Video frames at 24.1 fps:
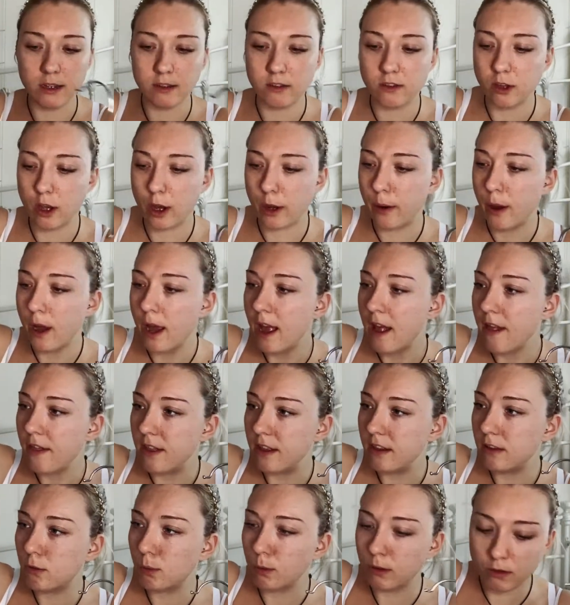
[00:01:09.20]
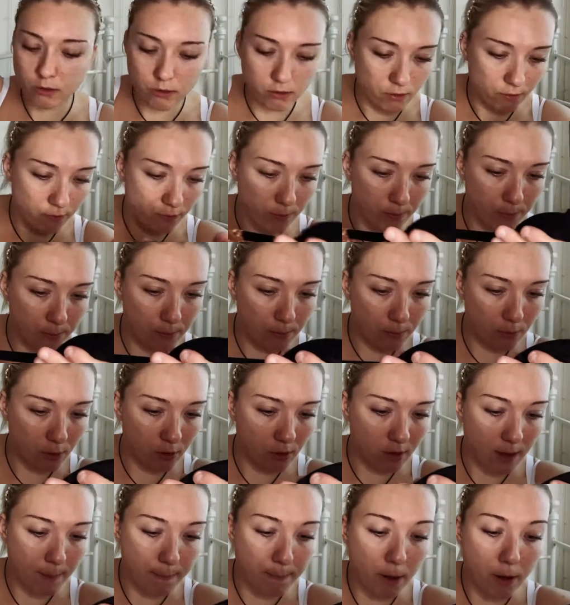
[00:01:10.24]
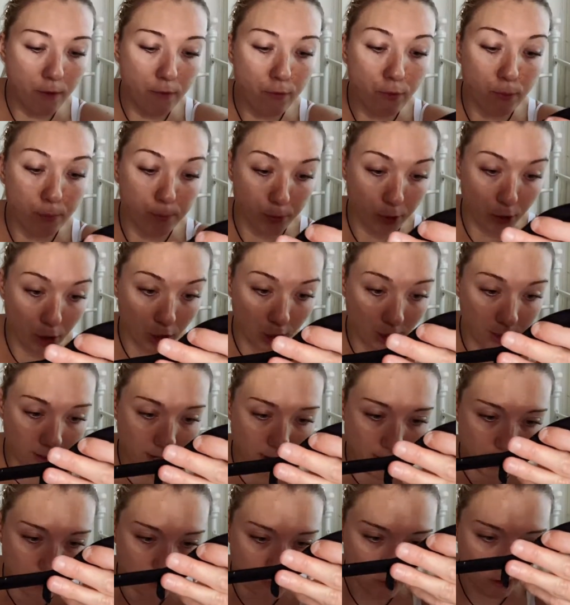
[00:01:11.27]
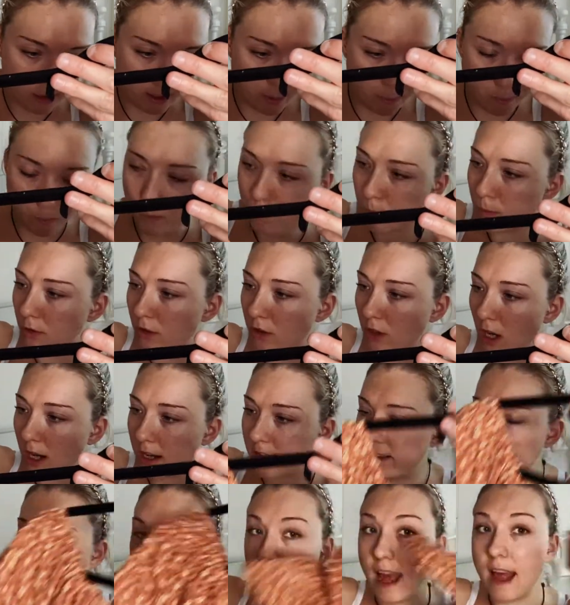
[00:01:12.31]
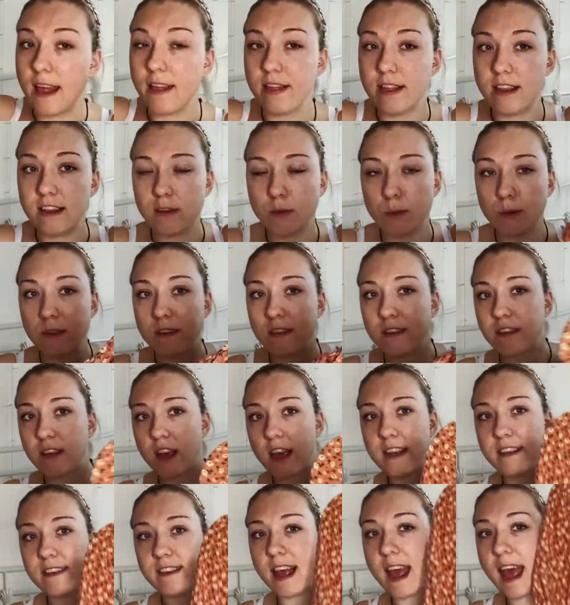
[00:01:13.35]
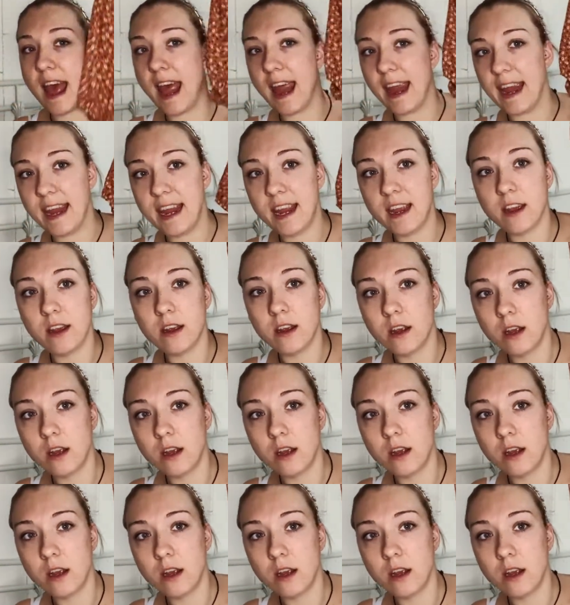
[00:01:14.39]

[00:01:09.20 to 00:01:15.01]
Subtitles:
So this one's from, they're both from New Look actually. This one's size 8